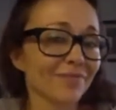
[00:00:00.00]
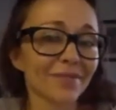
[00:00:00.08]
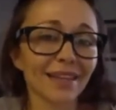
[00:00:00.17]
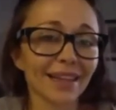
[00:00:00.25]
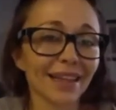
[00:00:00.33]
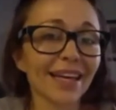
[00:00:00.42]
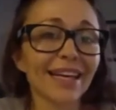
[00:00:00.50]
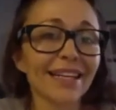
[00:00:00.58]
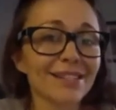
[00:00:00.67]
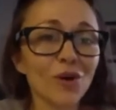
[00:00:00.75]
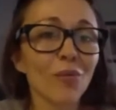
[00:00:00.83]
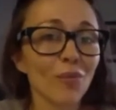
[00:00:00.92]
like, at
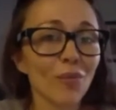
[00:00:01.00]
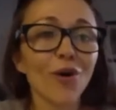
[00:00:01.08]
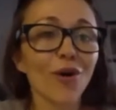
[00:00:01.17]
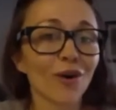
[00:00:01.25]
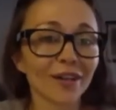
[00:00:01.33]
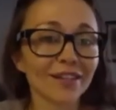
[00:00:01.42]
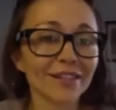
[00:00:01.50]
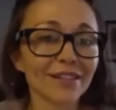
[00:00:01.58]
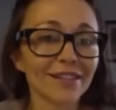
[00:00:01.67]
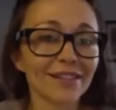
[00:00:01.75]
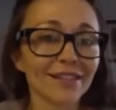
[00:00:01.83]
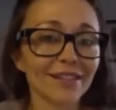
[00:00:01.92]
some point,
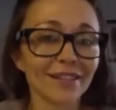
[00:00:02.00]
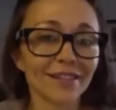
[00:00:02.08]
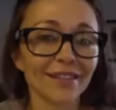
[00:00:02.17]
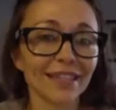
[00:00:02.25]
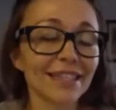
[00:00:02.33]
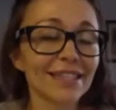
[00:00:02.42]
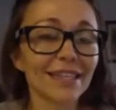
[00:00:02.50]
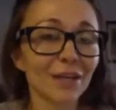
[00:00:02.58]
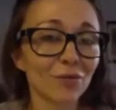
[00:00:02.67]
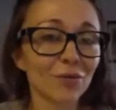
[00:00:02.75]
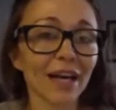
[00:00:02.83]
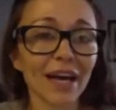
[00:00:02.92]
it's like
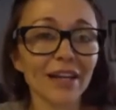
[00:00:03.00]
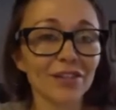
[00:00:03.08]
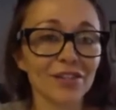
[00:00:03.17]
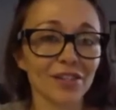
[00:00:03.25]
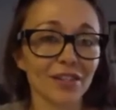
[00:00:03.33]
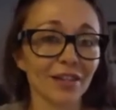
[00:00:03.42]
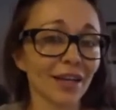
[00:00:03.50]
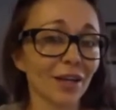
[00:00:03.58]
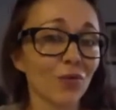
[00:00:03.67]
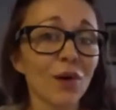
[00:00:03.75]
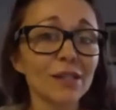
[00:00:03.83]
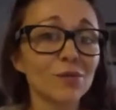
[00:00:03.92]
with energy. Like,
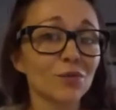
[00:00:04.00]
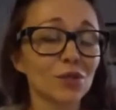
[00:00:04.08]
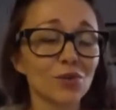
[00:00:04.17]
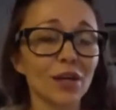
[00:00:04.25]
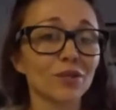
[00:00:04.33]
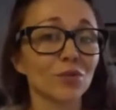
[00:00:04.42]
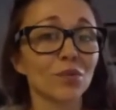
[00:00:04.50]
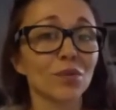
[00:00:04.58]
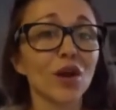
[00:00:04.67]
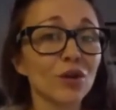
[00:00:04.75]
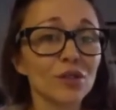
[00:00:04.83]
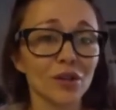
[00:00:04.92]
once we try to
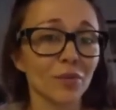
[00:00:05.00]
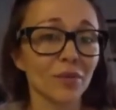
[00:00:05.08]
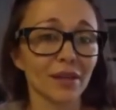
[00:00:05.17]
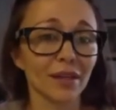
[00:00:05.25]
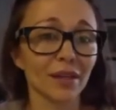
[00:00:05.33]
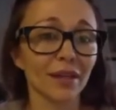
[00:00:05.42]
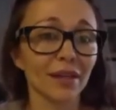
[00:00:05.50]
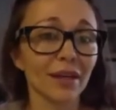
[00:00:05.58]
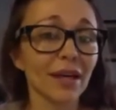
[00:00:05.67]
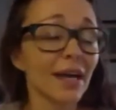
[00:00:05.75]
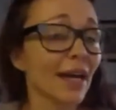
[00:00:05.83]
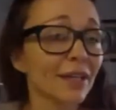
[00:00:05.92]
block something,
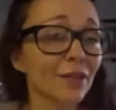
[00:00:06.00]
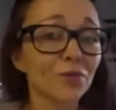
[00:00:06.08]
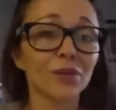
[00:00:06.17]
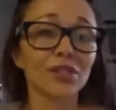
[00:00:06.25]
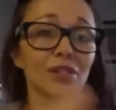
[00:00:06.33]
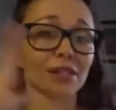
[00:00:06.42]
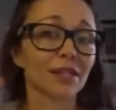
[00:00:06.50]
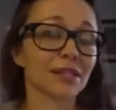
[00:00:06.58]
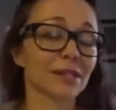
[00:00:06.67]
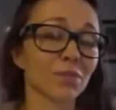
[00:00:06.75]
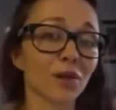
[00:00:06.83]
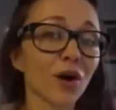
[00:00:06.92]
it will just
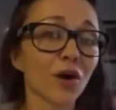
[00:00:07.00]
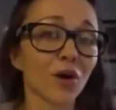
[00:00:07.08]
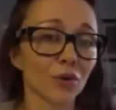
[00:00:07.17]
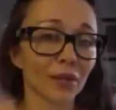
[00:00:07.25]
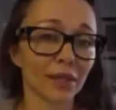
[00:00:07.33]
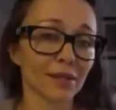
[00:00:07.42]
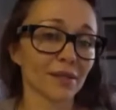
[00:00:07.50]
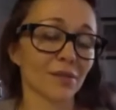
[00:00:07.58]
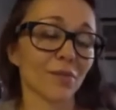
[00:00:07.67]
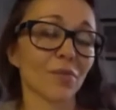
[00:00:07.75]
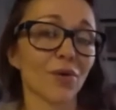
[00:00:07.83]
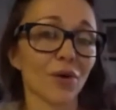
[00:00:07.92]
explode at
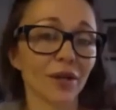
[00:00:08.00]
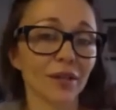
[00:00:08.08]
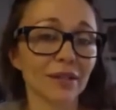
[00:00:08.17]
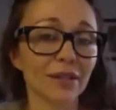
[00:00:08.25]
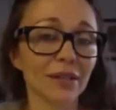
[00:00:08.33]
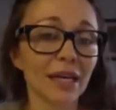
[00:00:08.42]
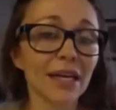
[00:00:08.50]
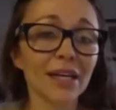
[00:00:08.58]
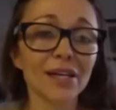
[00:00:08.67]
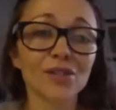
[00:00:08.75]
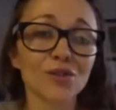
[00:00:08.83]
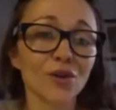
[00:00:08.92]
some point.
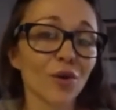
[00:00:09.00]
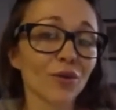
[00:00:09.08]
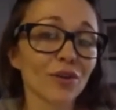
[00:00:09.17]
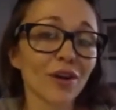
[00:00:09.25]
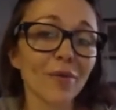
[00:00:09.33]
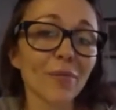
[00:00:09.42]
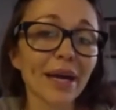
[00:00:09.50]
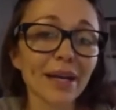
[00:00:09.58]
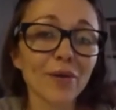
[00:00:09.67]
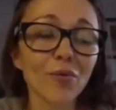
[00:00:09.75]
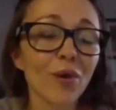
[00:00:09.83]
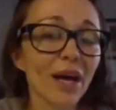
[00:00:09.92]
So there are
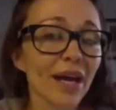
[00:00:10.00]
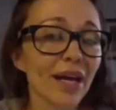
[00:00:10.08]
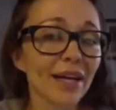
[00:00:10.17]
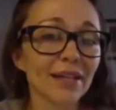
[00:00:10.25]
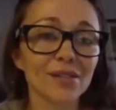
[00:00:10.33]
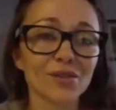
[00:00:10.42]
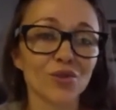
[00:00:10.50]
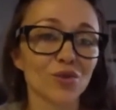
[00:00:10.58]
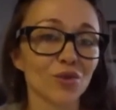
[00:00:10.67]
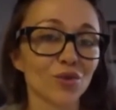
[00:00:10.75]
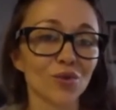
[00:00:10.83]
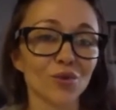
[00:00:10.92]
many ways
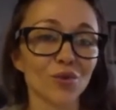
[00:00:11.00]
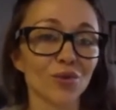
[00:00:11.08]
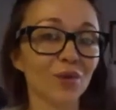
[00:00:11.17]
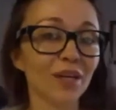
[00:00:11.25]
to